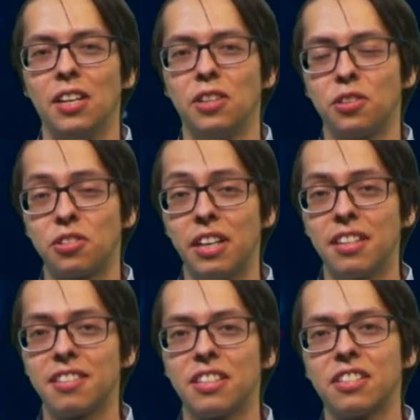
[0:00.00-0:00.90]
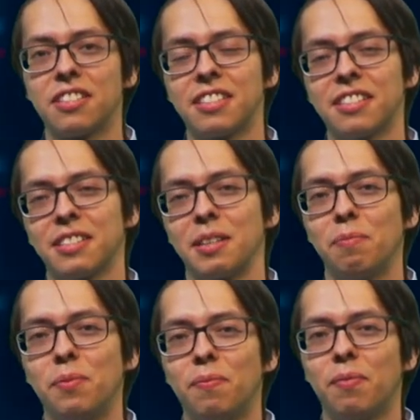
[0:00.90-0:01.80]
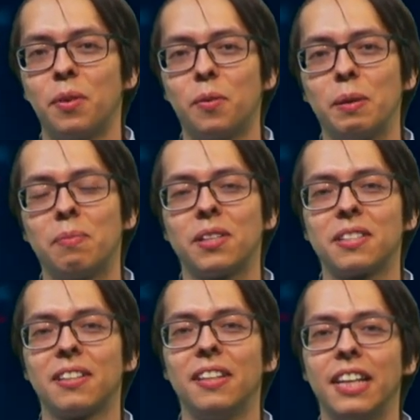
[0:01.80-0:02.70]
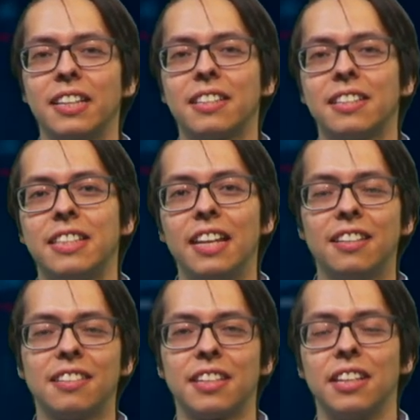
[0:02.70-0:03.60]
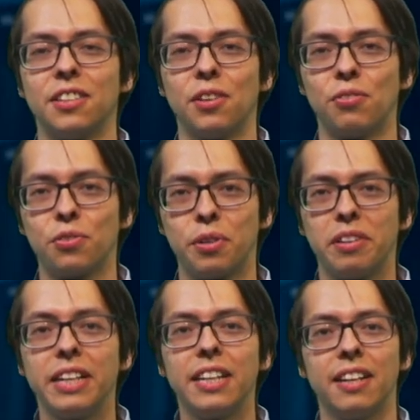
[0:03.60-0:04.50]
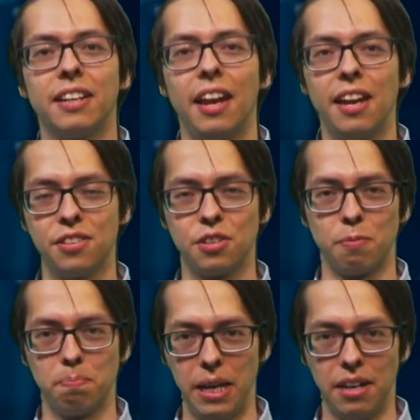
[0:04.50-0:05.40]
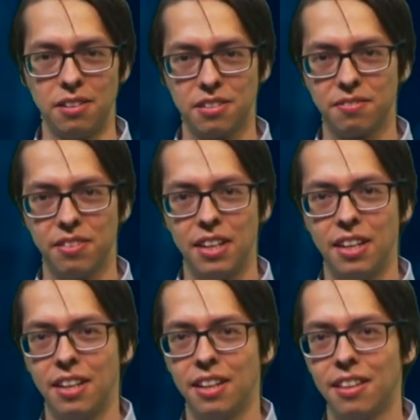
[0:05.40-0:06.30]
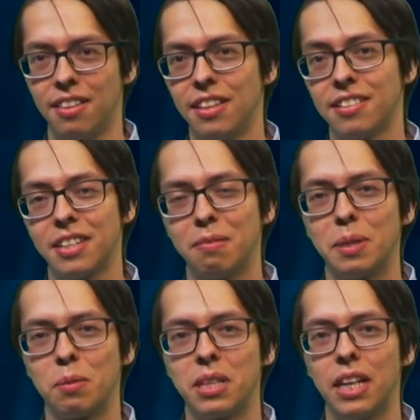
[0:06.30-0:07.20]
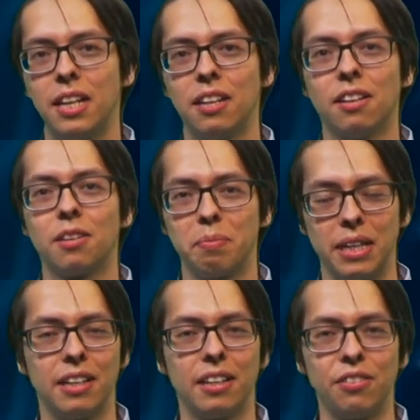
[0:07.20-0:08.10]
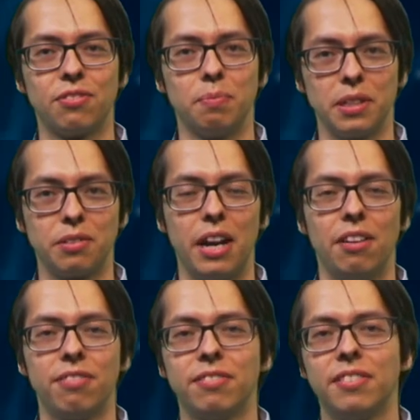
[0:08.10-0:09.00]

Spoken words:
To train such a system, we must collect a dataset of query and answer pairs. This can be obtained automatically from the graph.